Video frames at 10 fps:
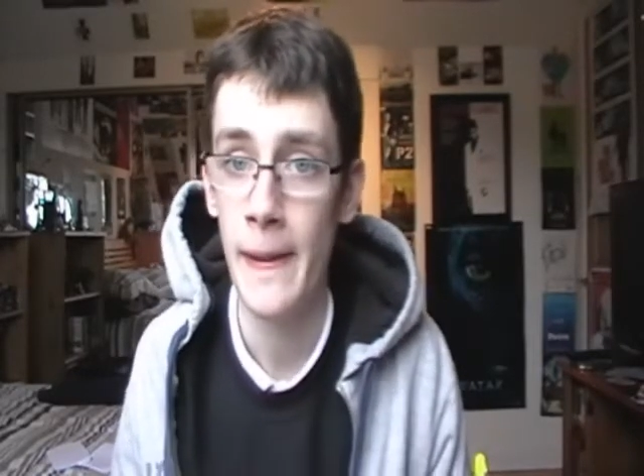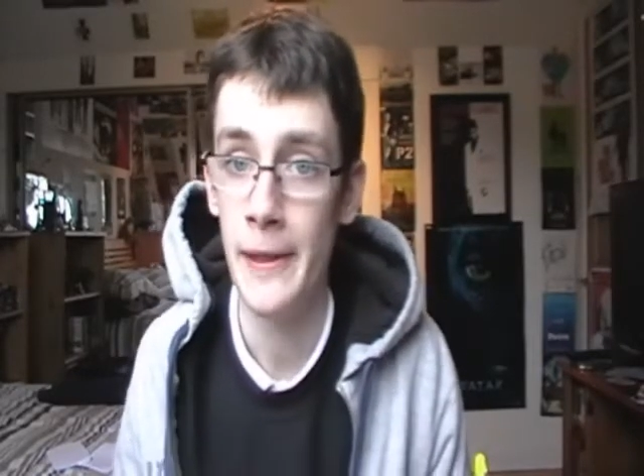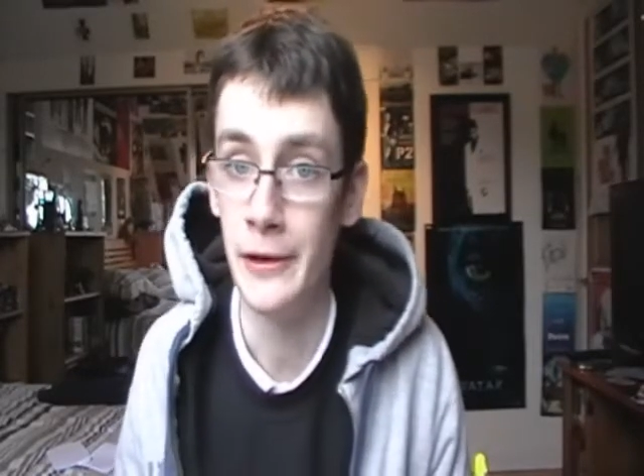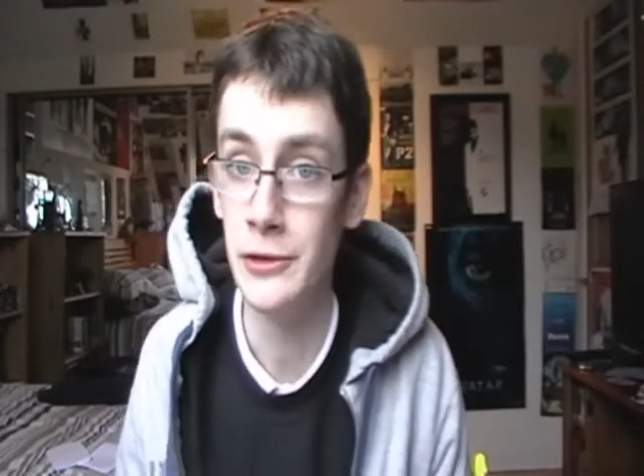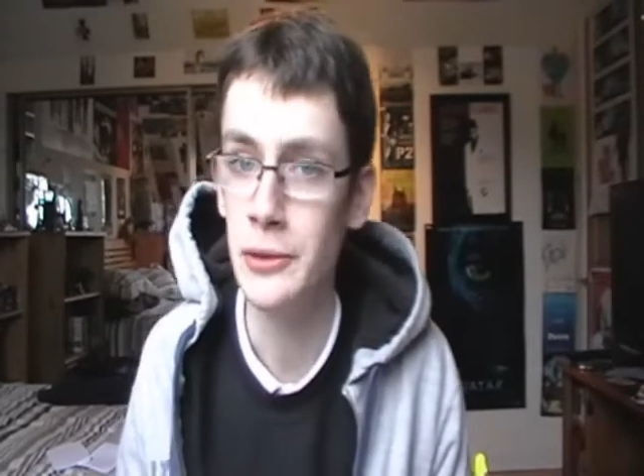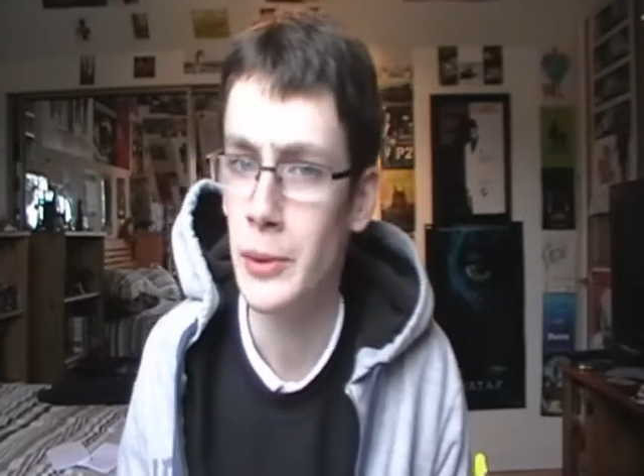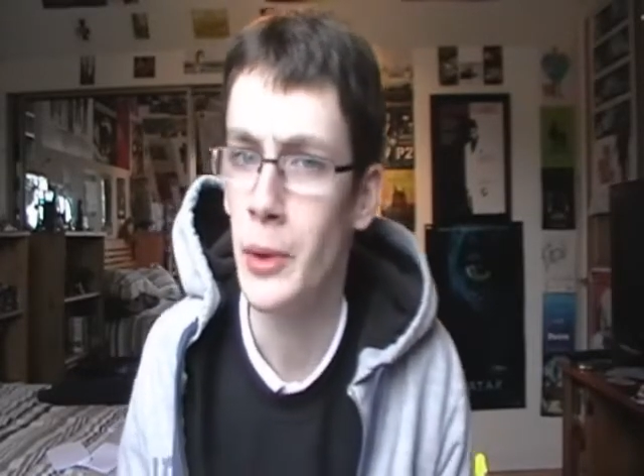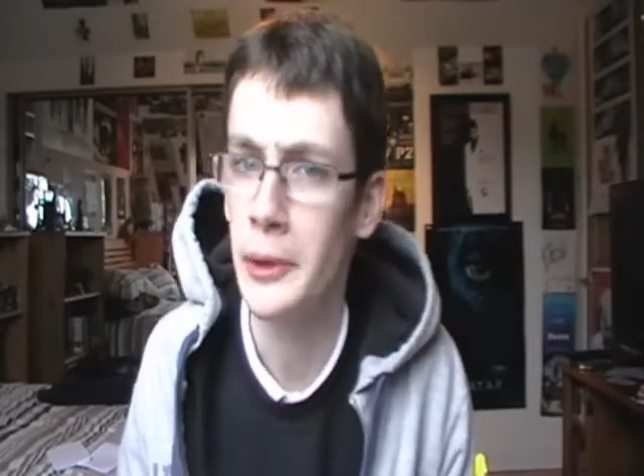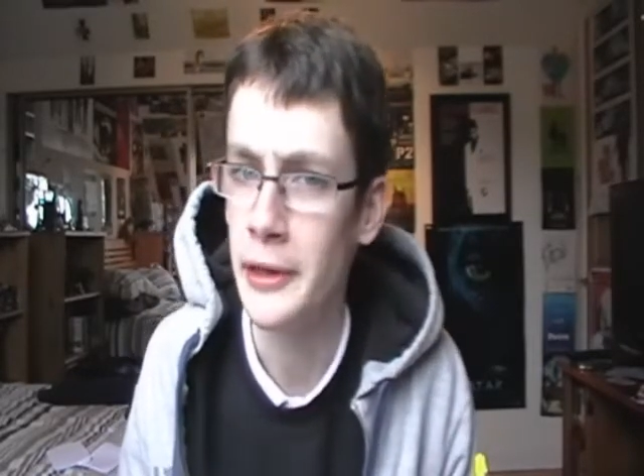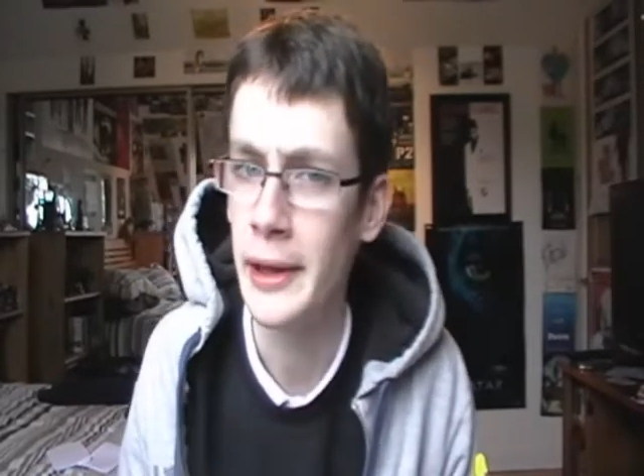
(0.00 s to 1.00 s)
There is only
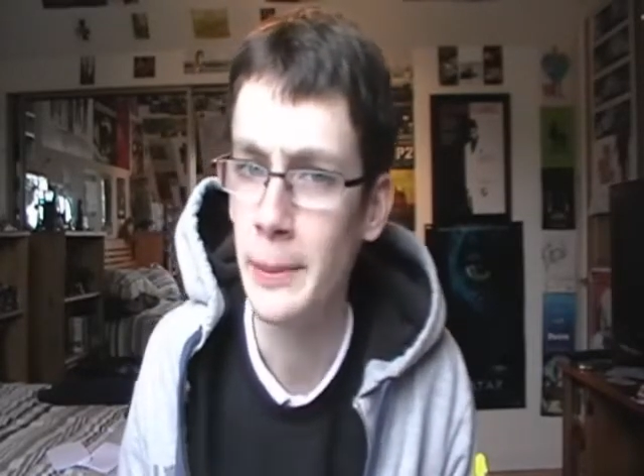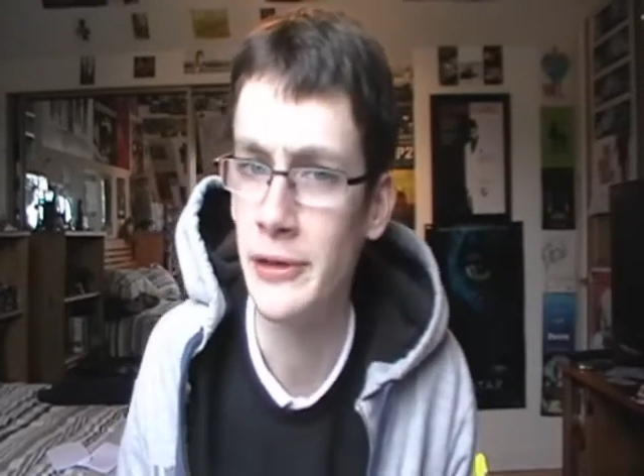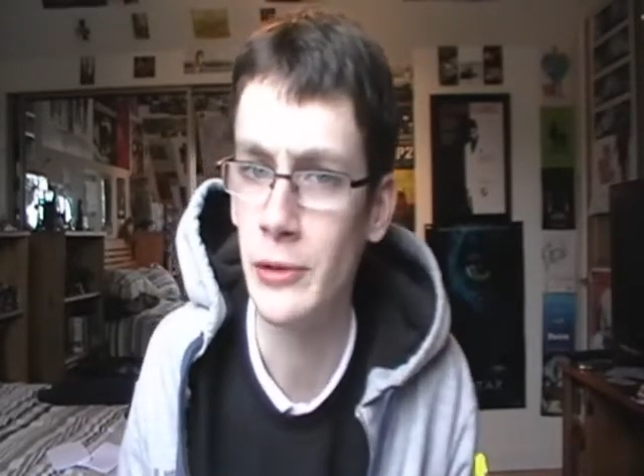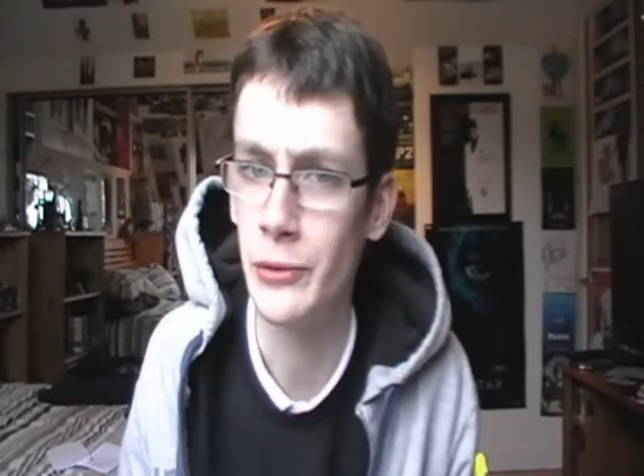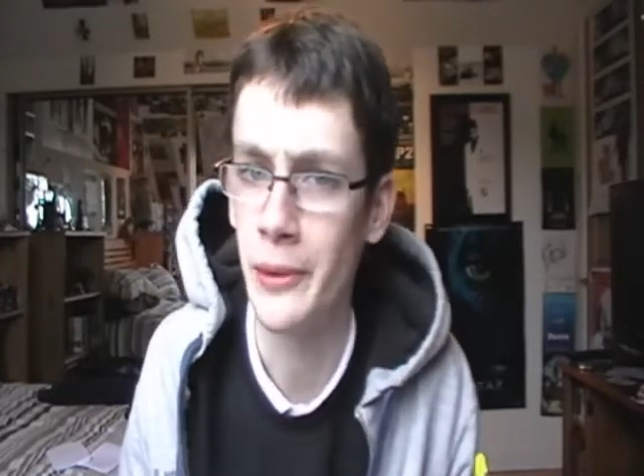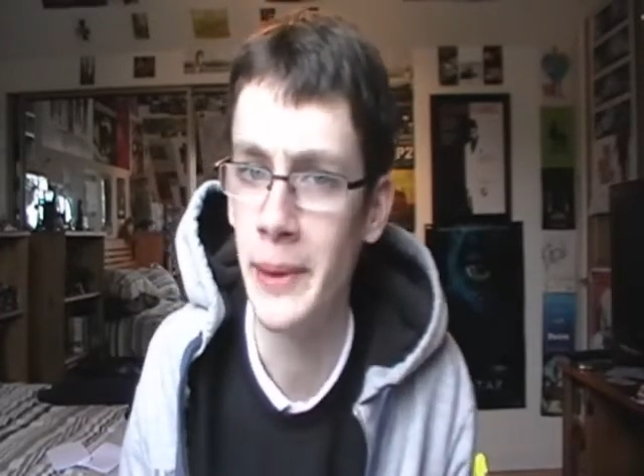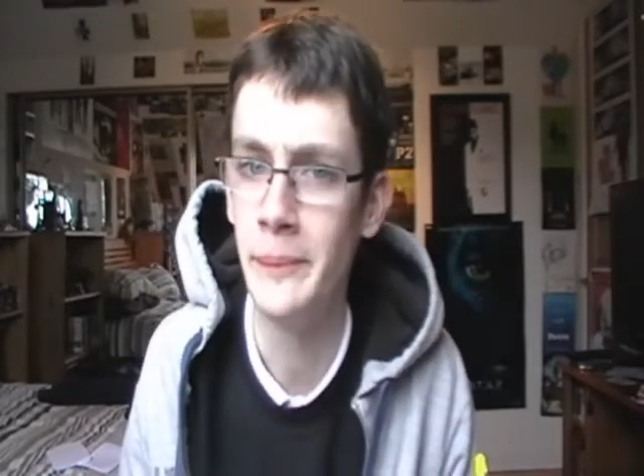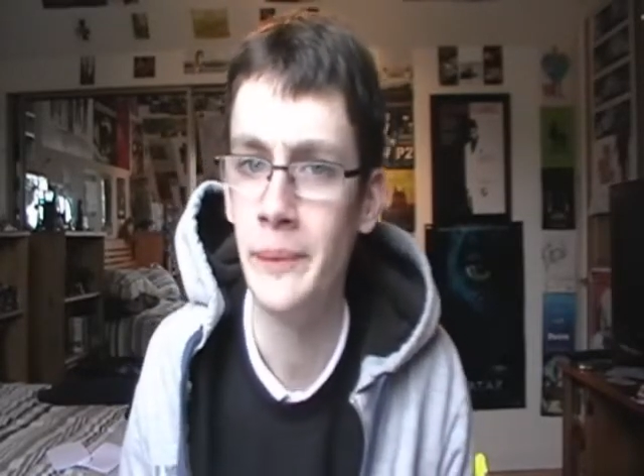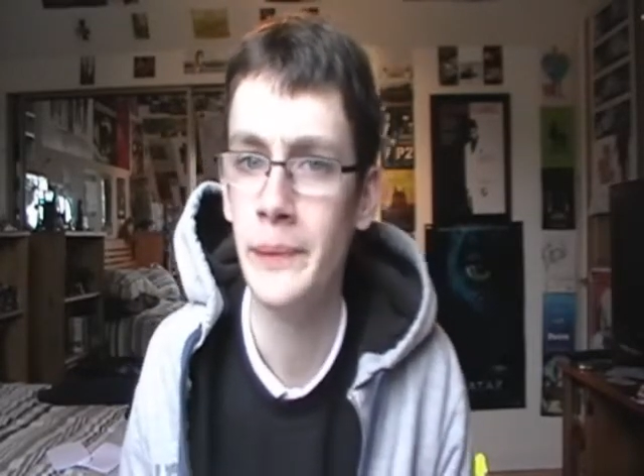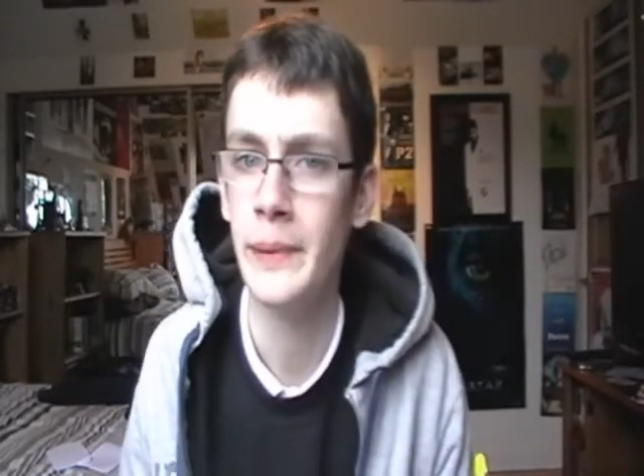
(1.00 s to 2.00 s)
one thing missing from him:
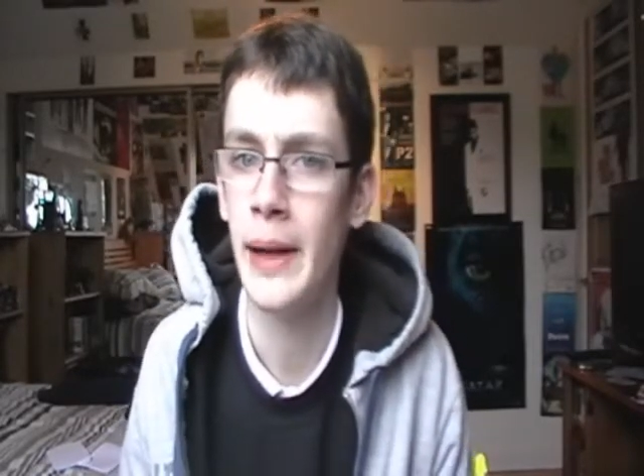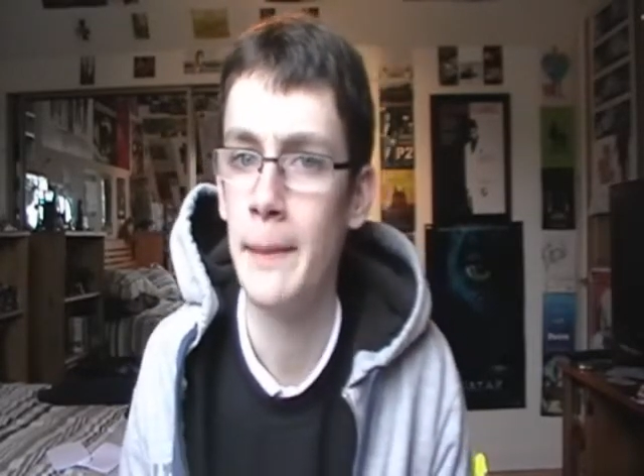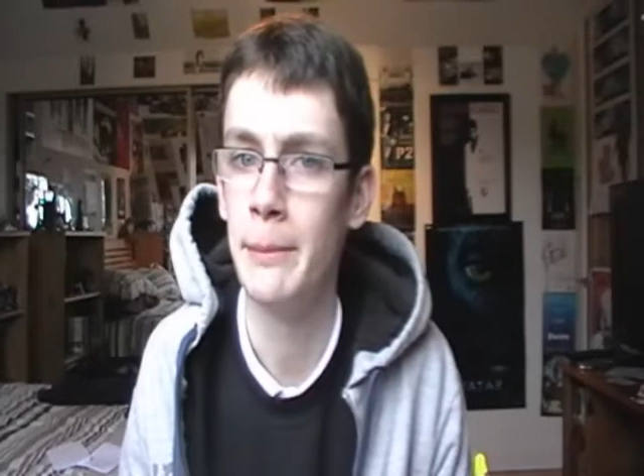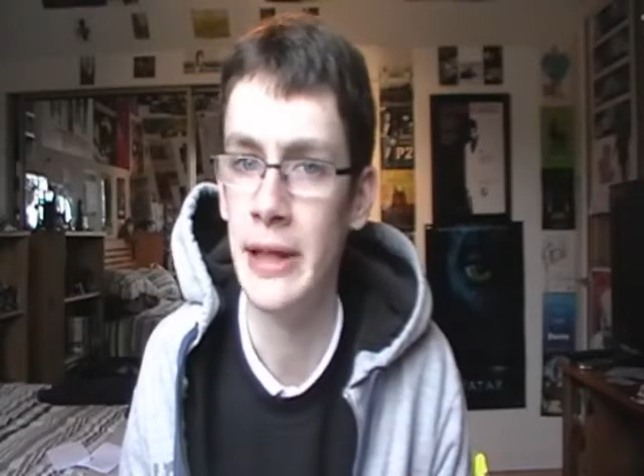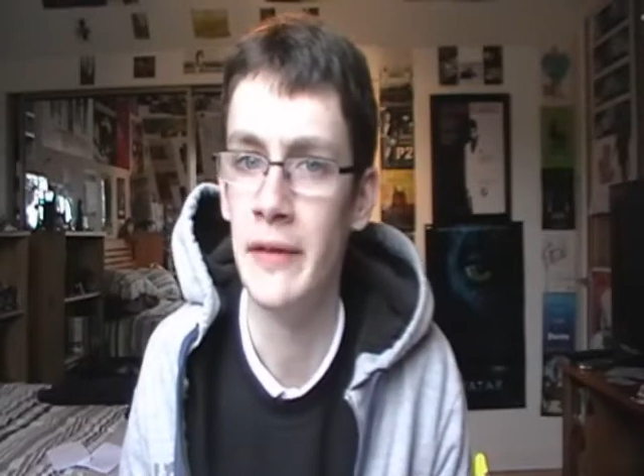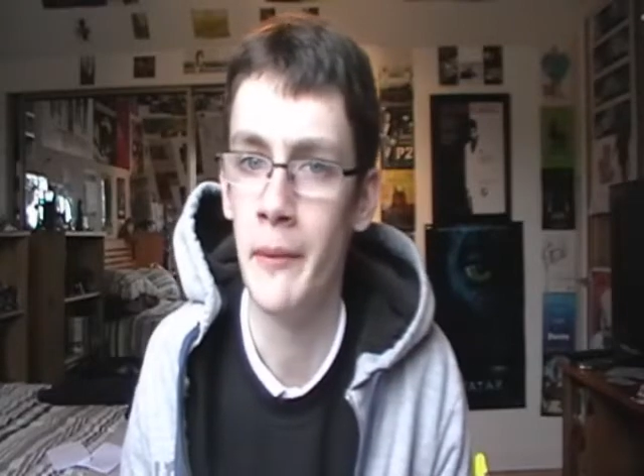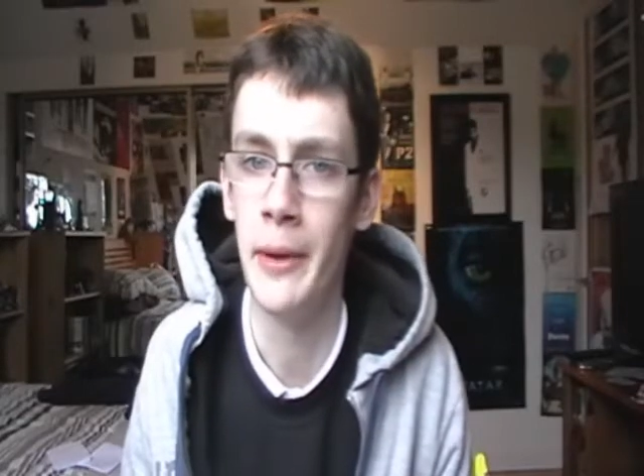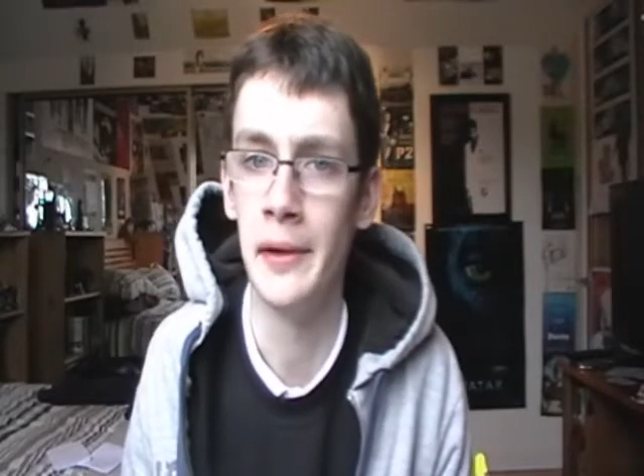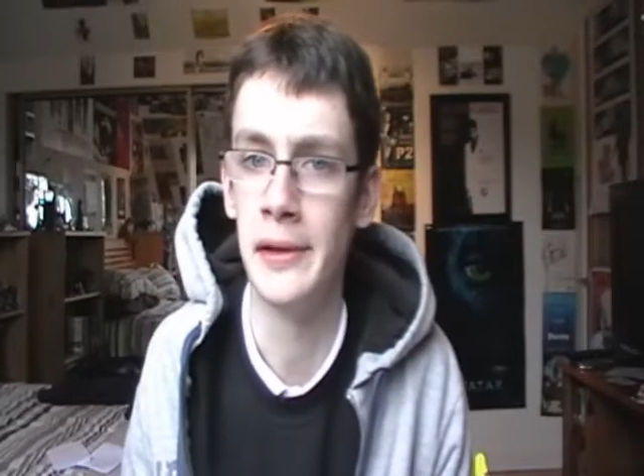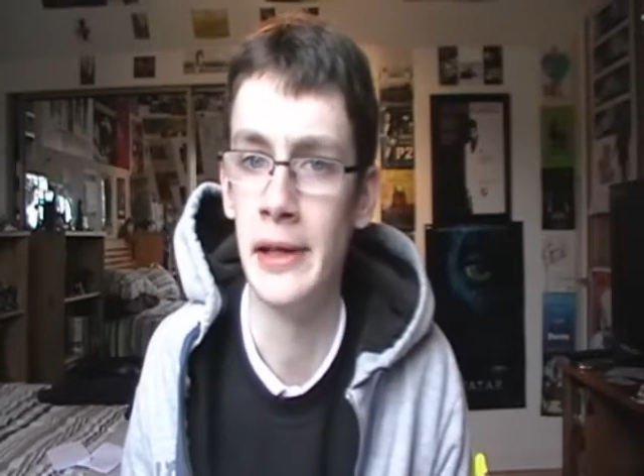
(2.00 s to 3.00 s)

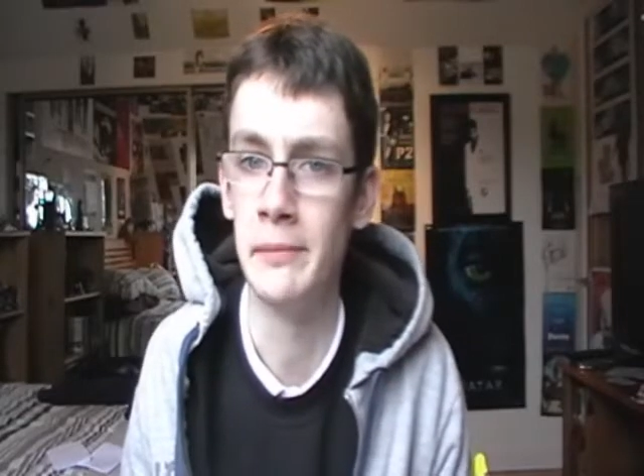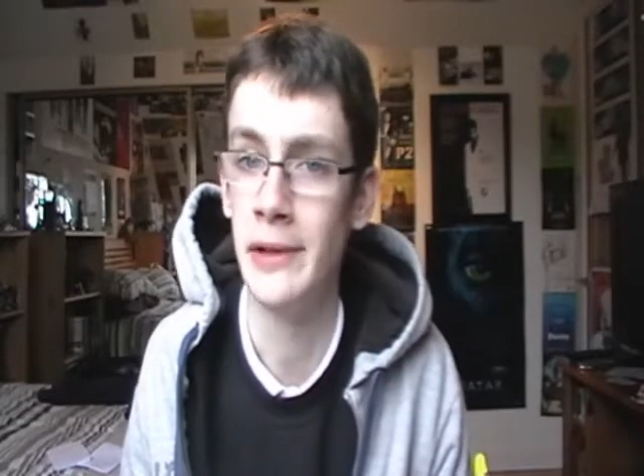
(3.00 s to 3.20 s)
believability.